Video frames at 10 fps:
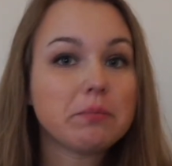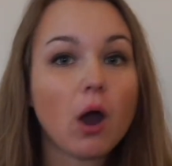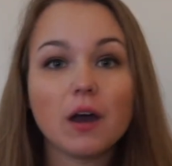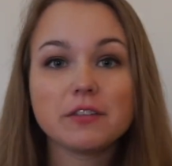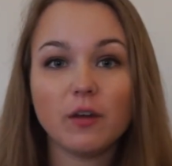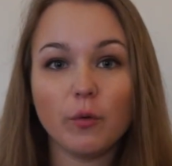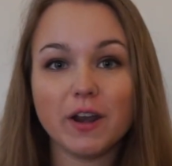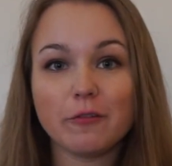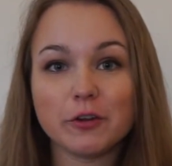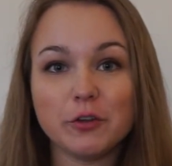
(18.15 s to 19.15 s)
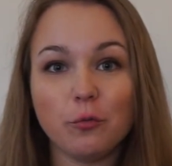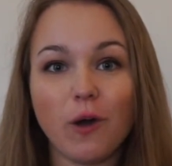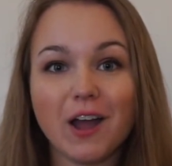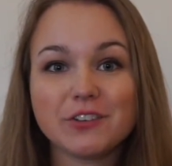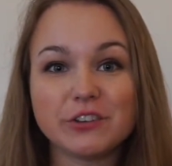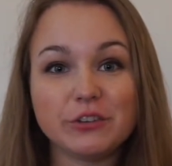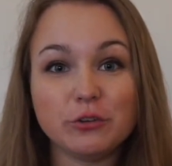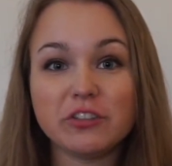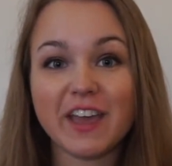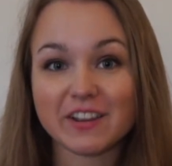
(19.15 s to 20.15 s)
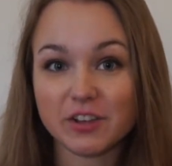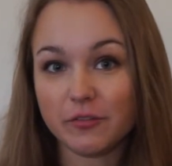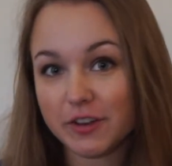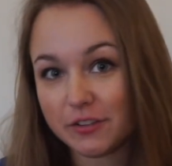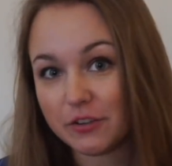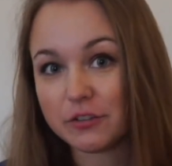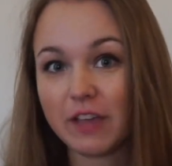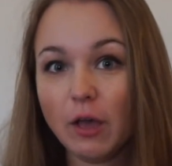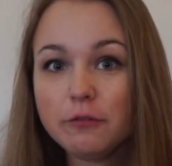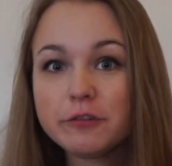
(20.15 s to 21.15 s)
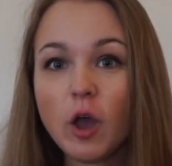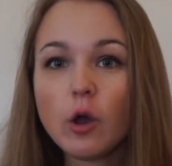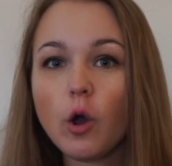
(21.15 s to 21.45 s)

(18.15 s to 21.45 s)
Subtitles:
pause it whenever you want to do the activities yourself,